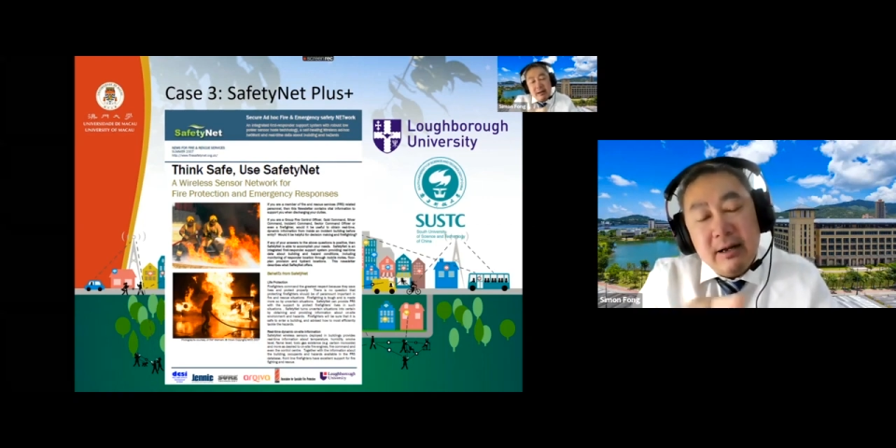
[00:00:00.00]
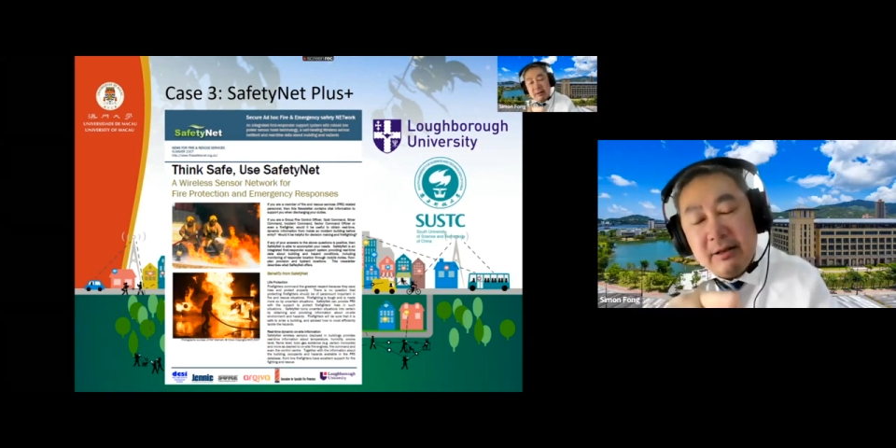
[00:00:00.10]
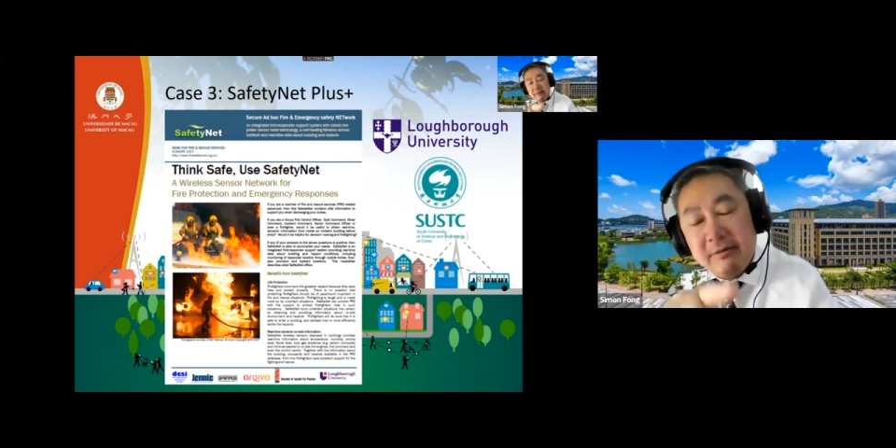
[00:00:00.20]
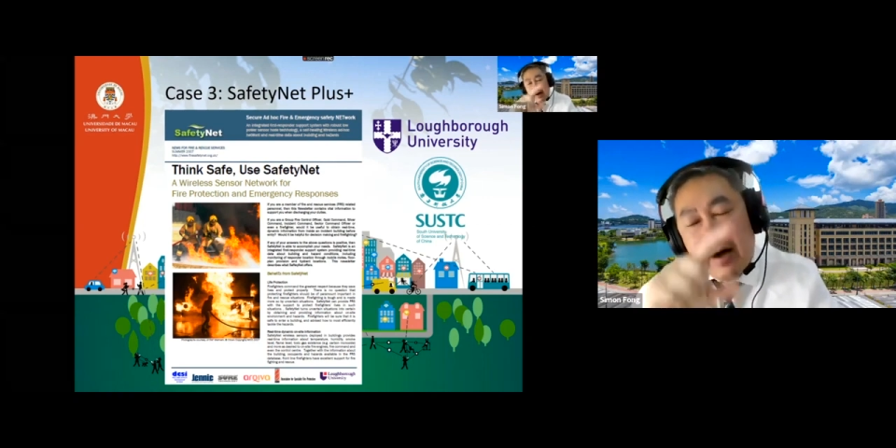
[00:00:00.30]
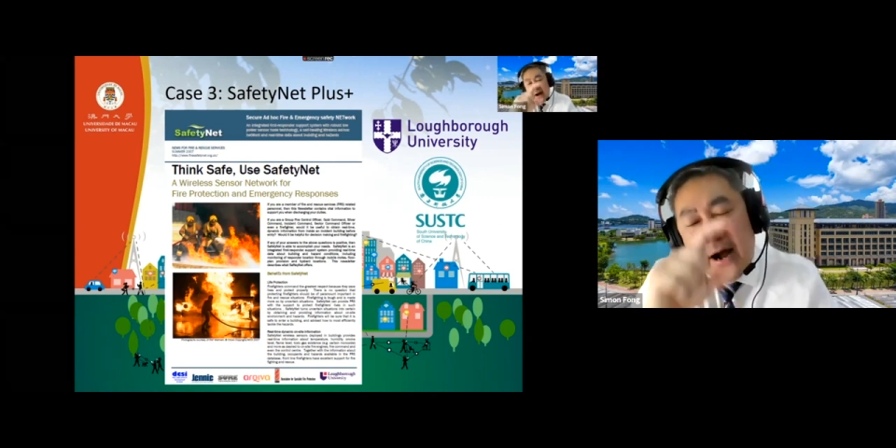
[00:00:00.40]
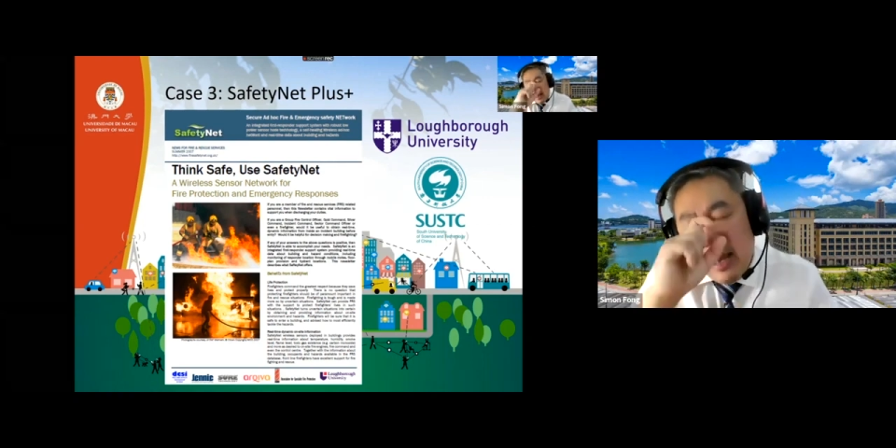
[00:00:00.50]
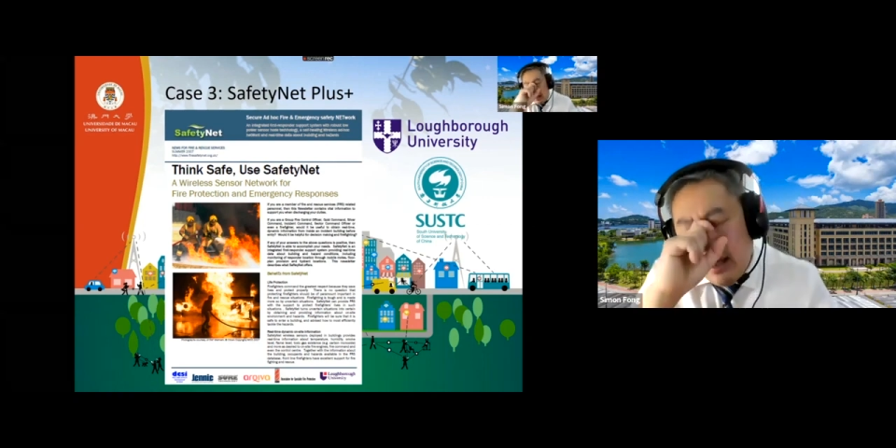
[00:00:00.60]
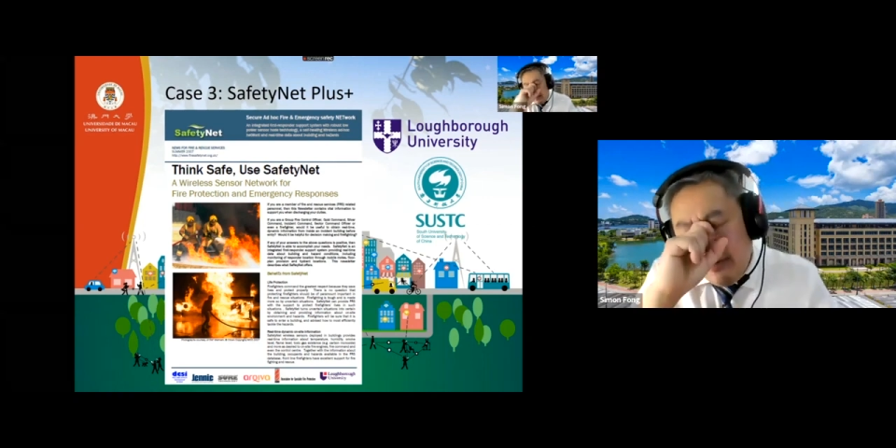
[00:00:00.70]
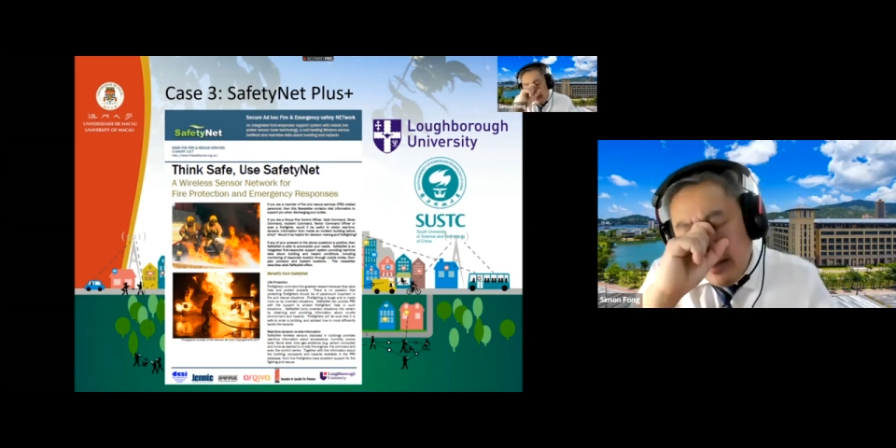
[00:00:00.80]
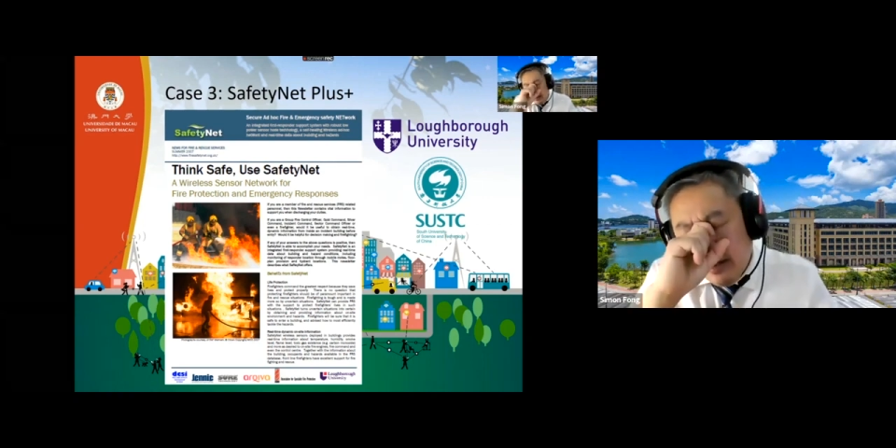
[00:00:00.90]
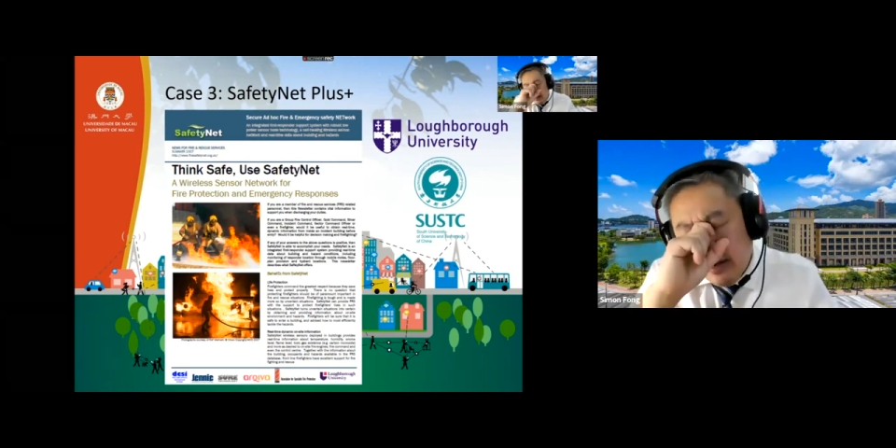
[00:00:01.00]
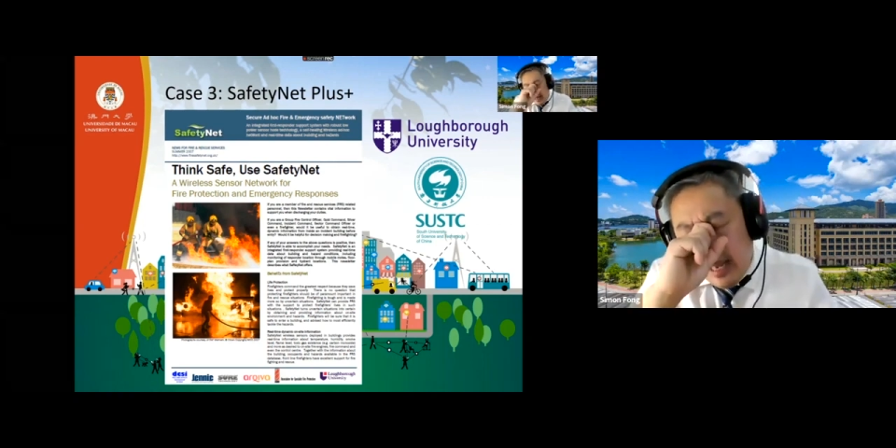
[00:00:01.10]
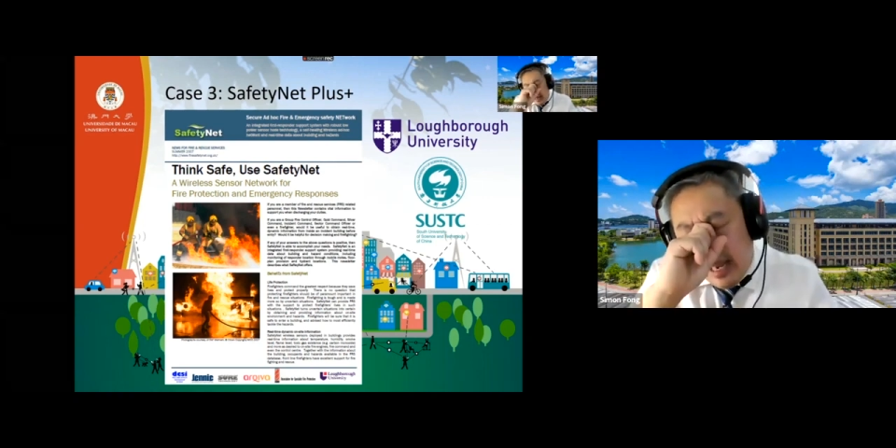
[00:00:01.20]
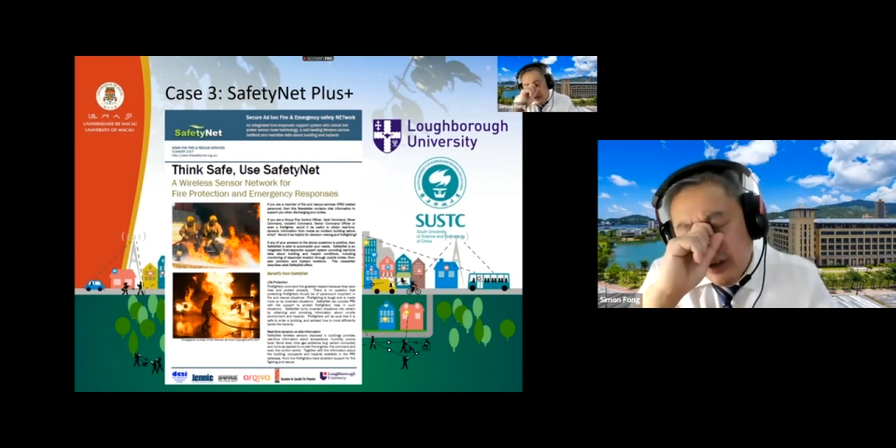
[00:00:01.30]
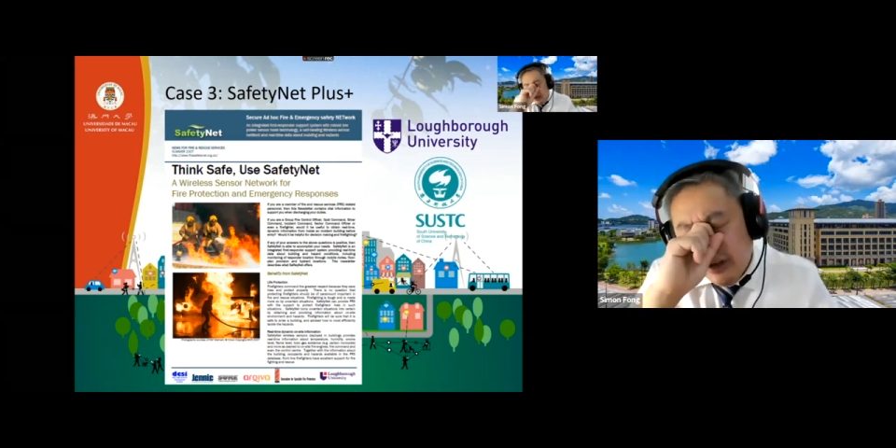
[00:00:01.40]
the fire, I think the
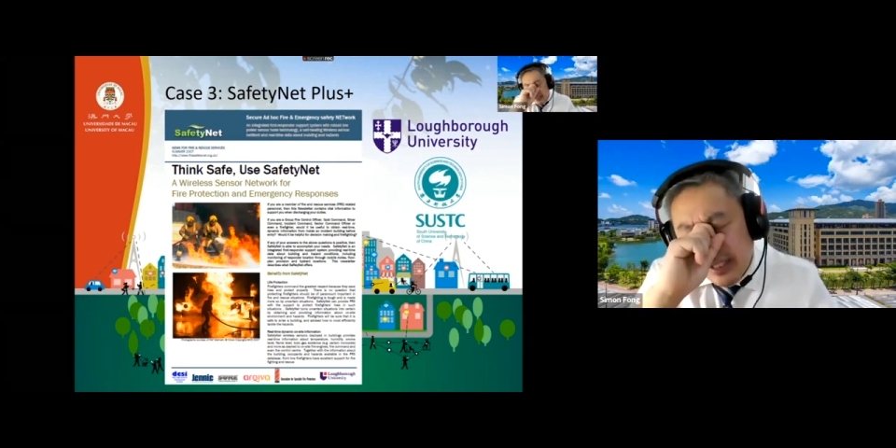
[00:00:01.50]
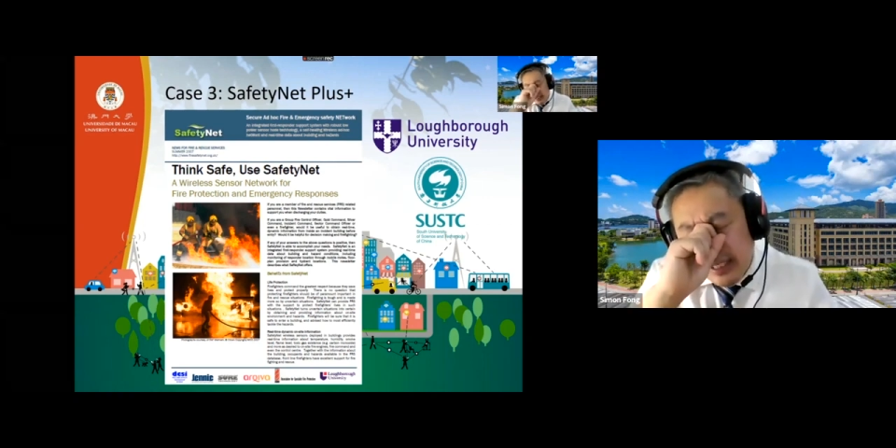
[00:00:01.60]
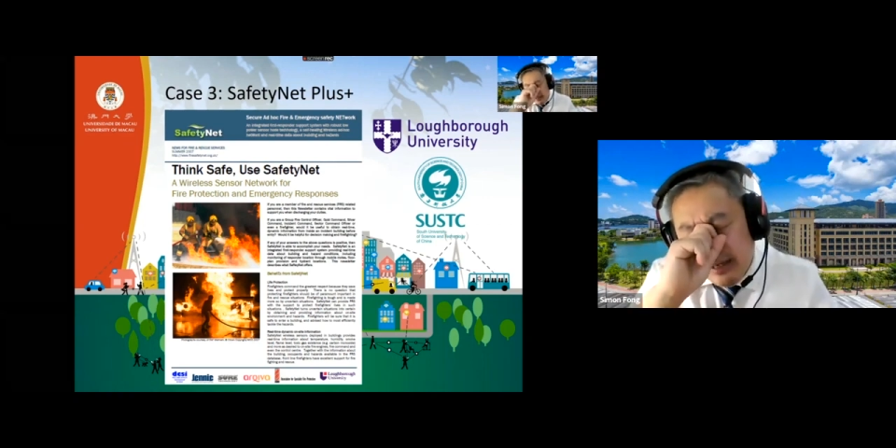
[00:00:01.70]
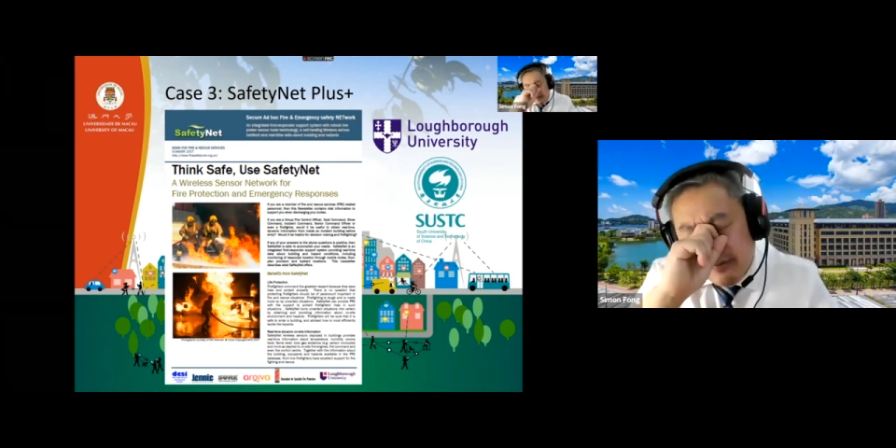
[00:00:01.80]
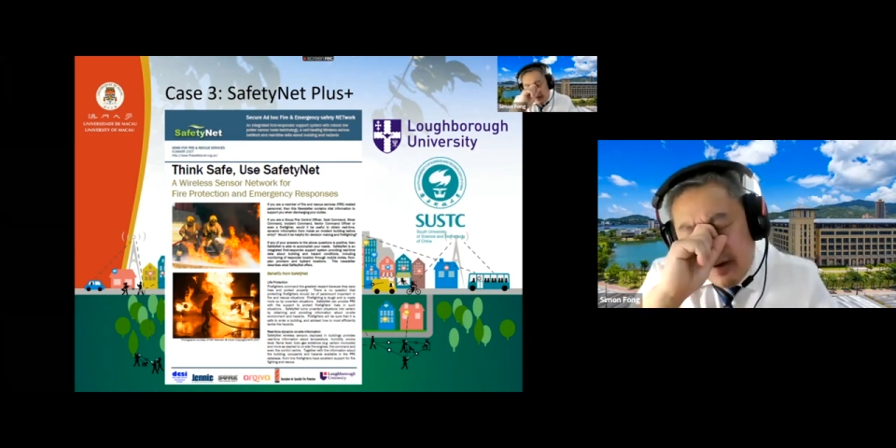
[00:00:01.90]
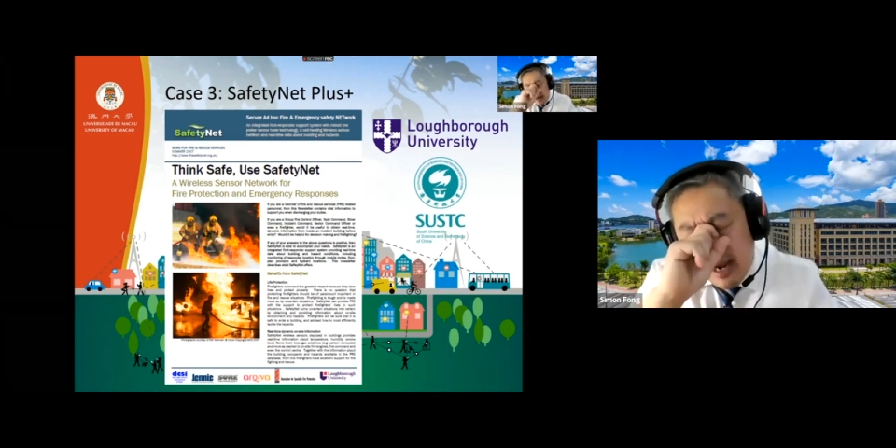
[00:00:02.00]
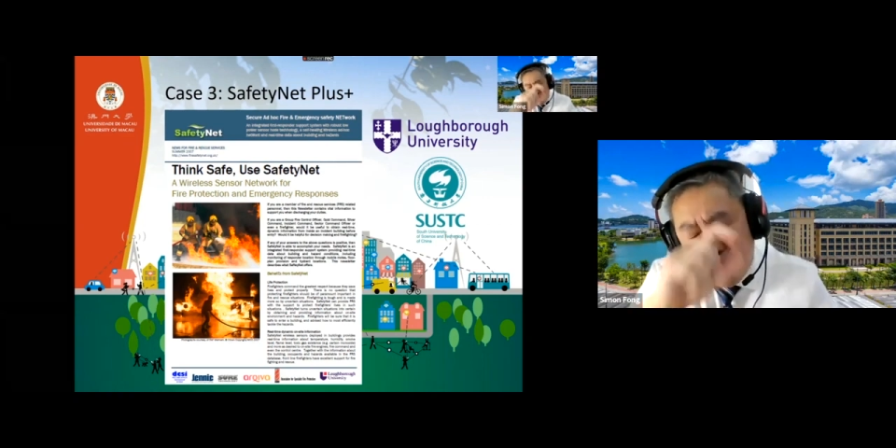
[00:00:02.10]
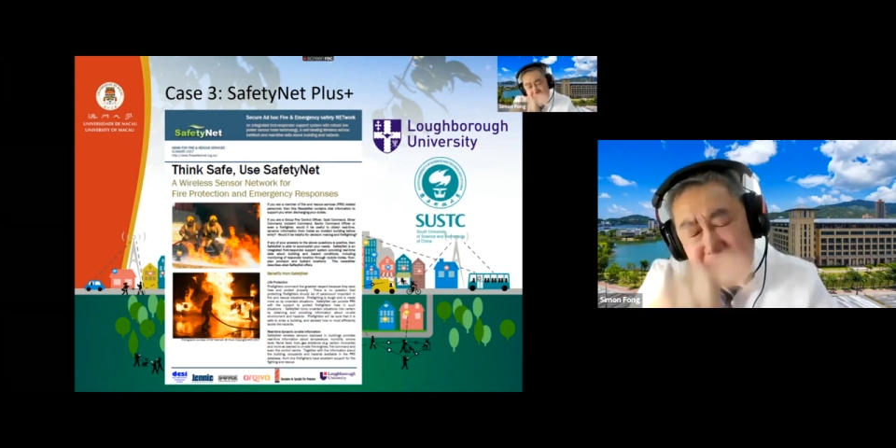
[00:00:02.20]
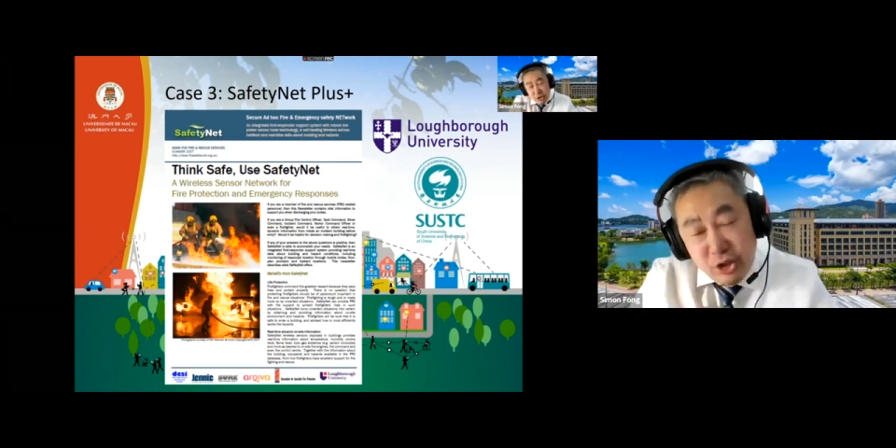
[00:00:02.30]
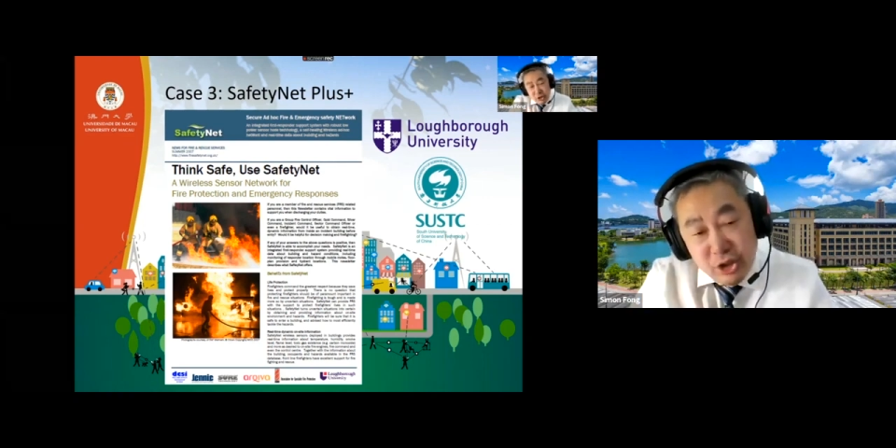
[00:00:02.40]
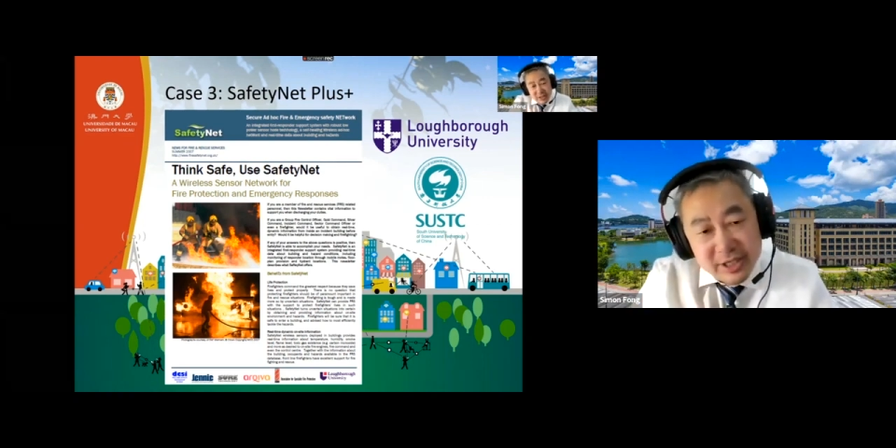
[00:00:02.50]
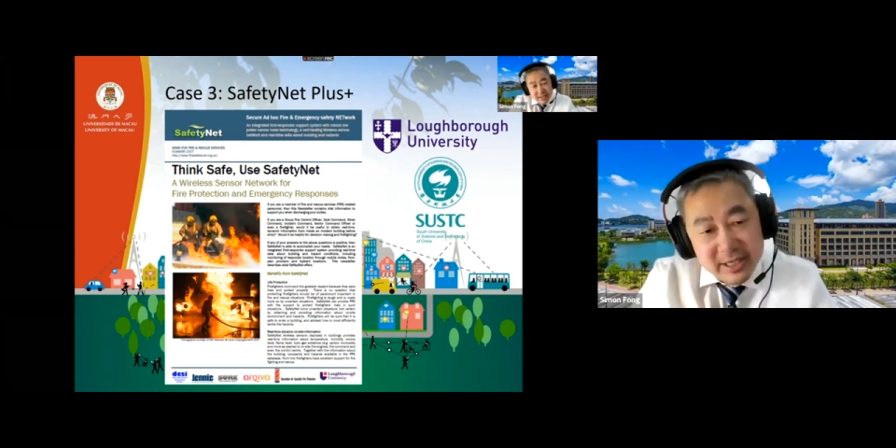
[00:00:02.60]
agency, the fire bridge